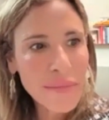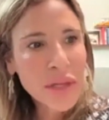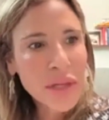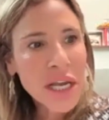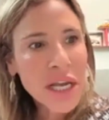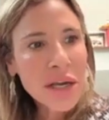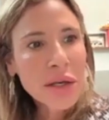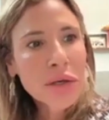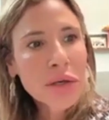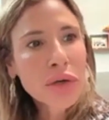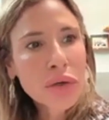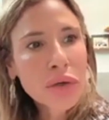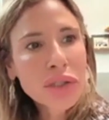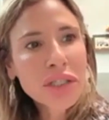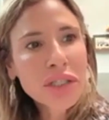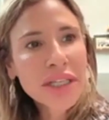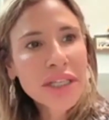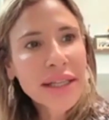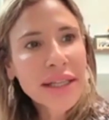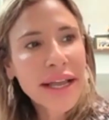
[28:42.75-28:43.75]

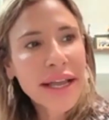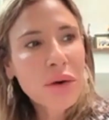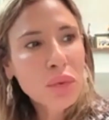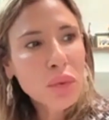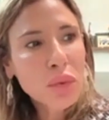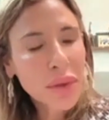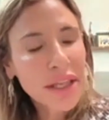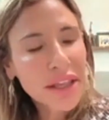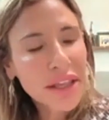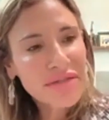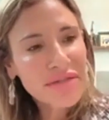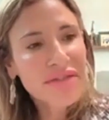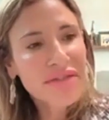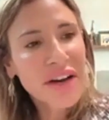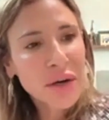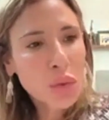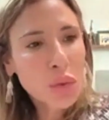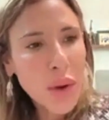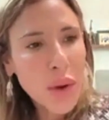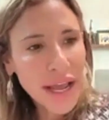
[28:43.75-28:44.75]
usually like a really
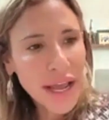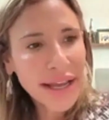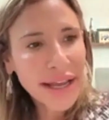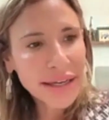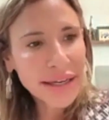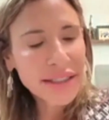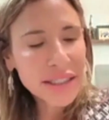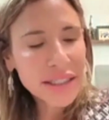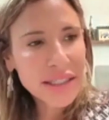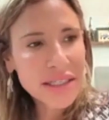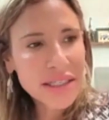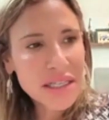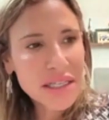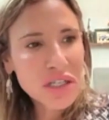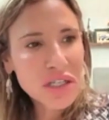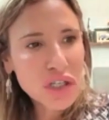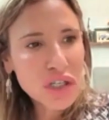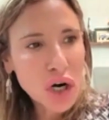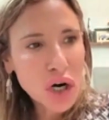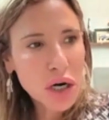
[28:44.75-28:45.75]
fun way to
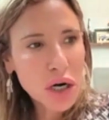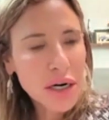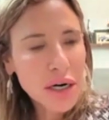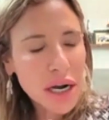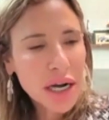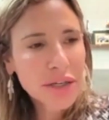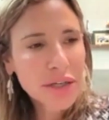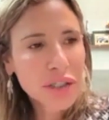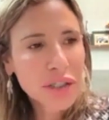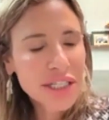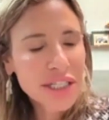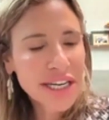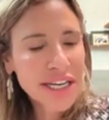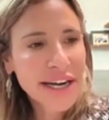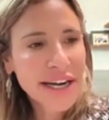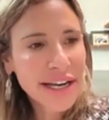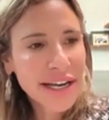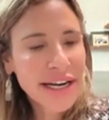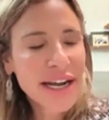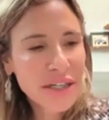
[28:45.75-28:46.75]
start
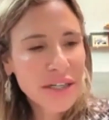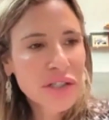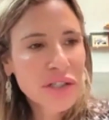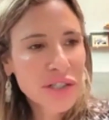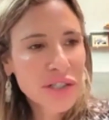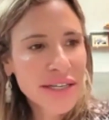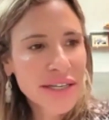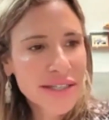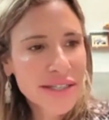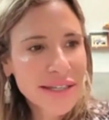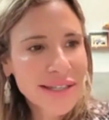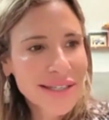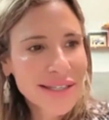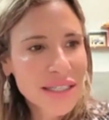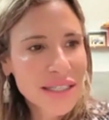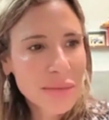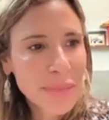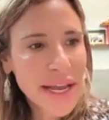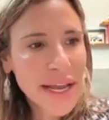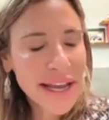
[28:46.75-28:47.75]
understanding and exercising in the
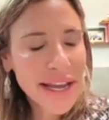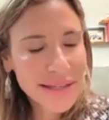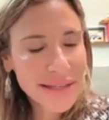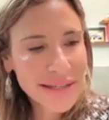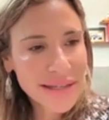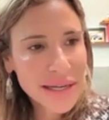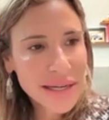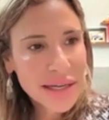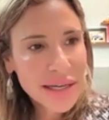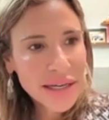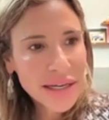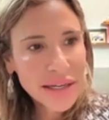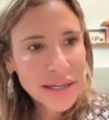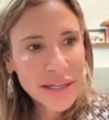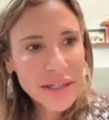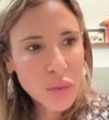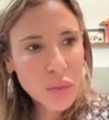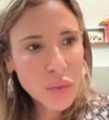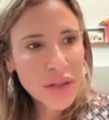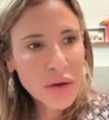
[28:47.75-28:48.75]
space
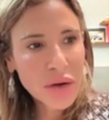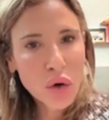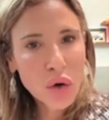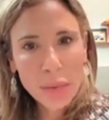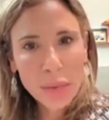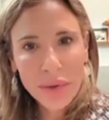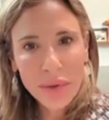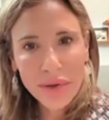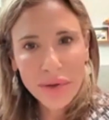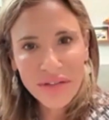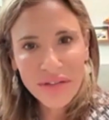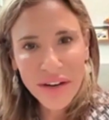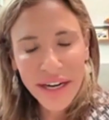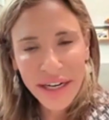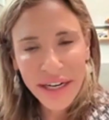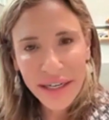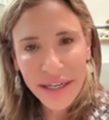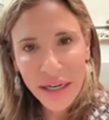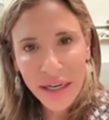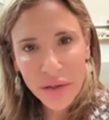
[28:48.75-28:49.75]
is with
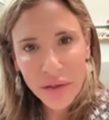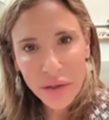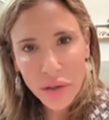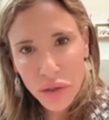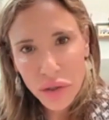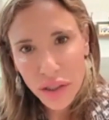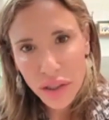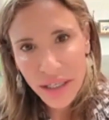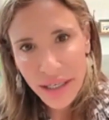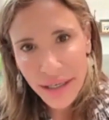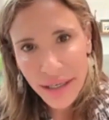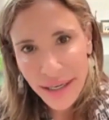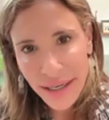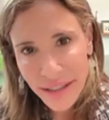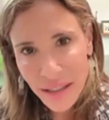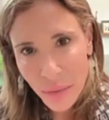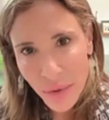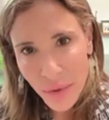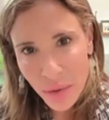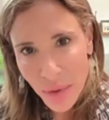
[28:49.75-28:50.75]
OpenRefine. And I'll usually connect
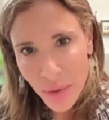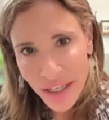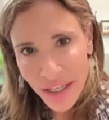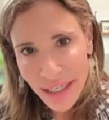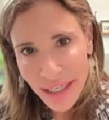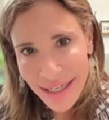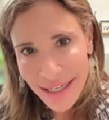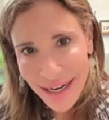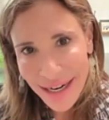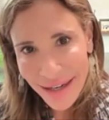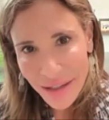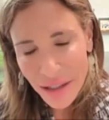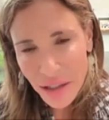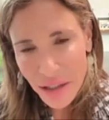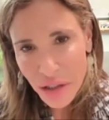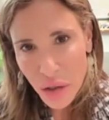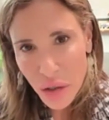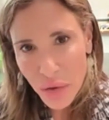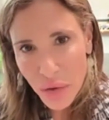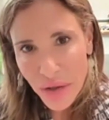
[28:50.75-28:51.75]
it with Wikidata to
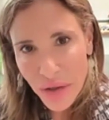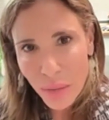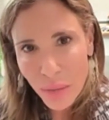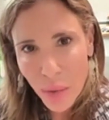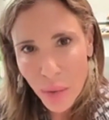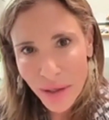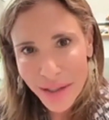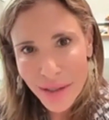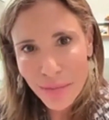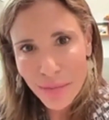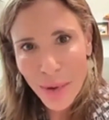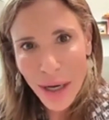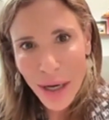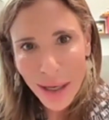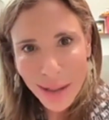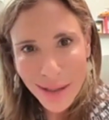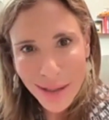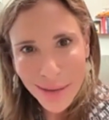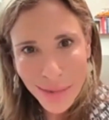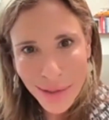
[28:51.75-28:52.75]
show them what's
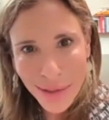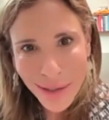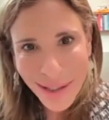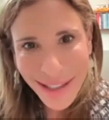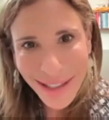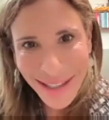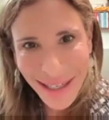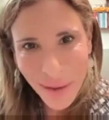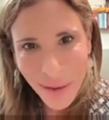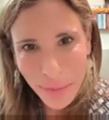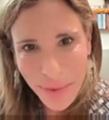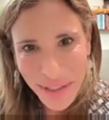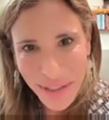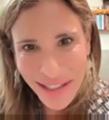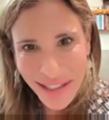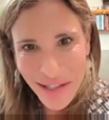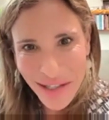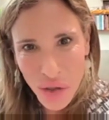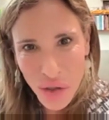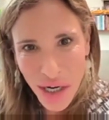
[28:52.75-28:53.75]
possible and helping to
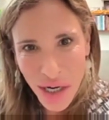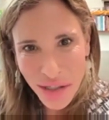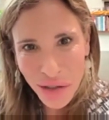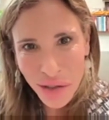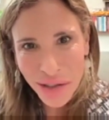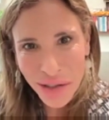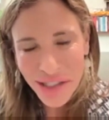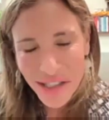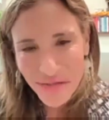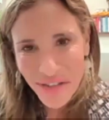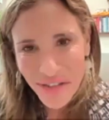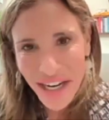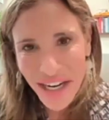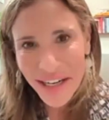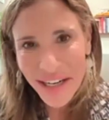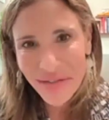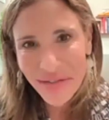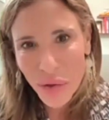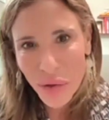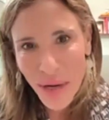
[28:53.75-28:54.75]
structure and define
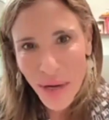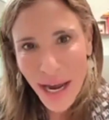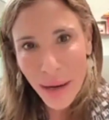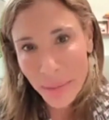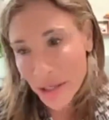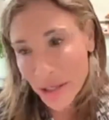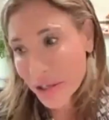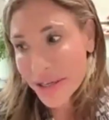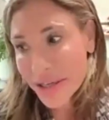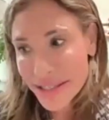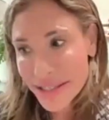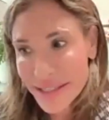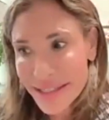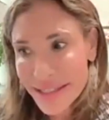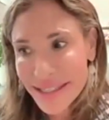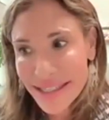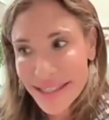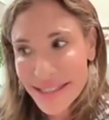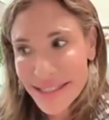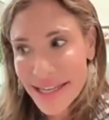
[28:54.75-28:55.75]
a vocabulary, because it's
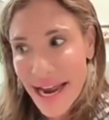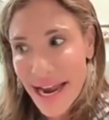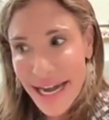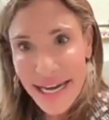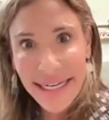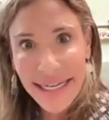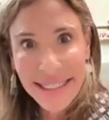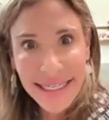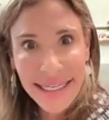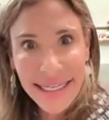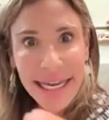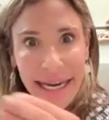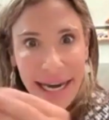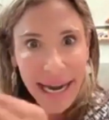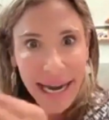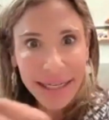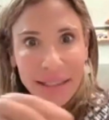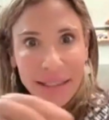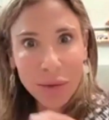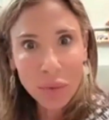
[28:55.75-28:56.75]
exciting to
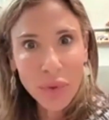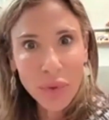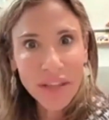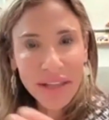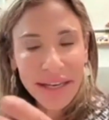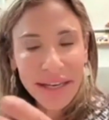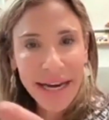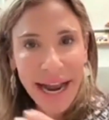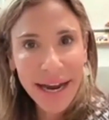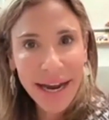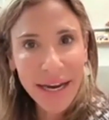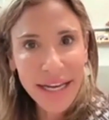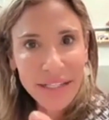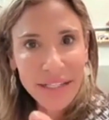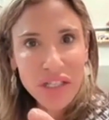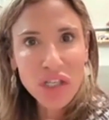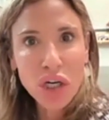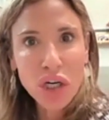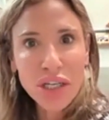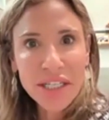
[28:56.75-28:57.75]
connect it with and
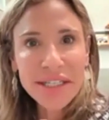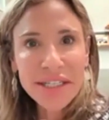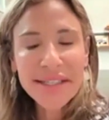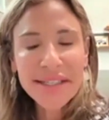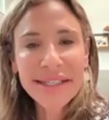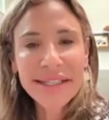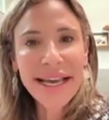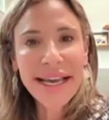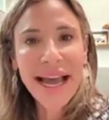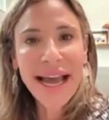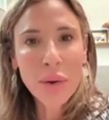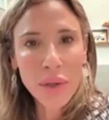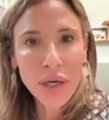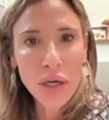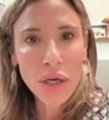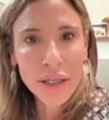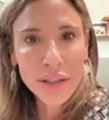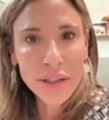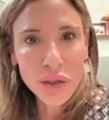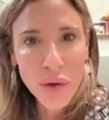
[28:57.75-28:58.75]
start to see how a
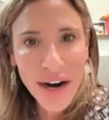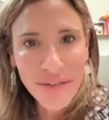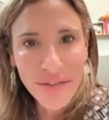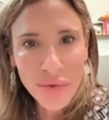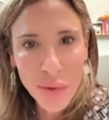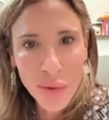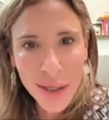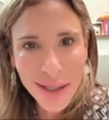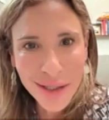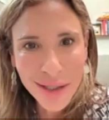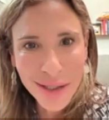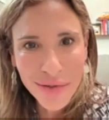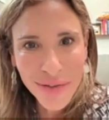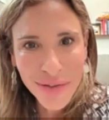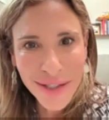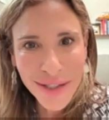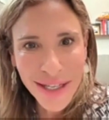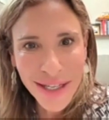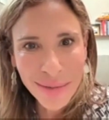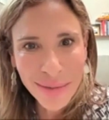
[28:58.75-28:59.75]
knowledge graph works, for
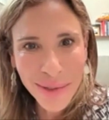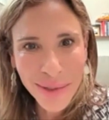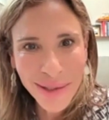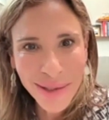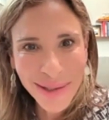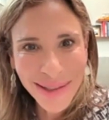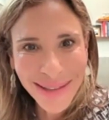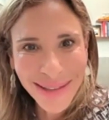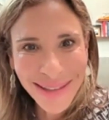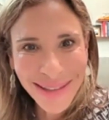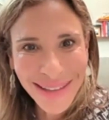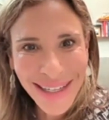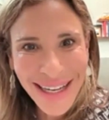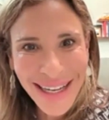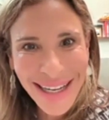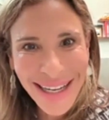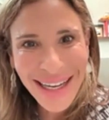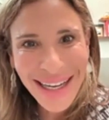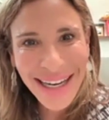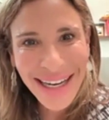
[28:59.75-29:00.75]
example,
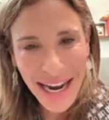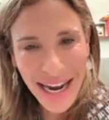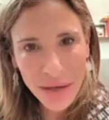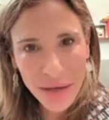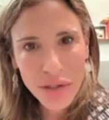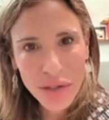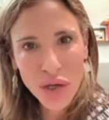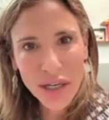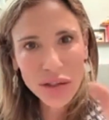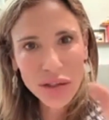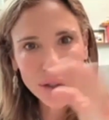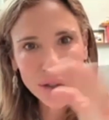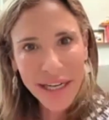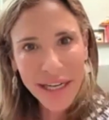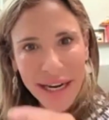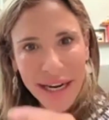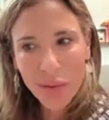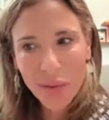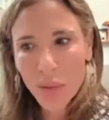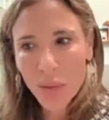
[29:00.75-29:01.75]
and how structured
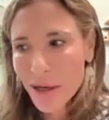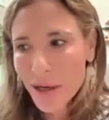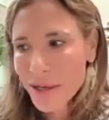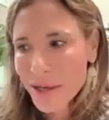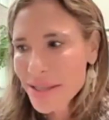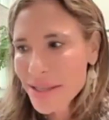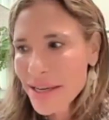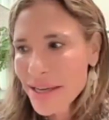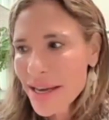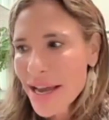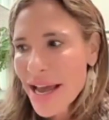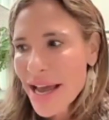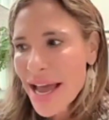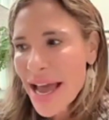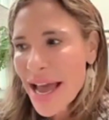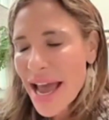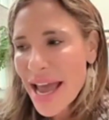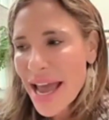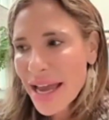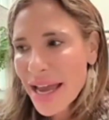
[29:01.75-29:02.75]
data works.
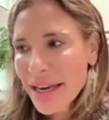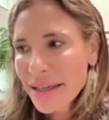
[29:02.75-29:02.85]
And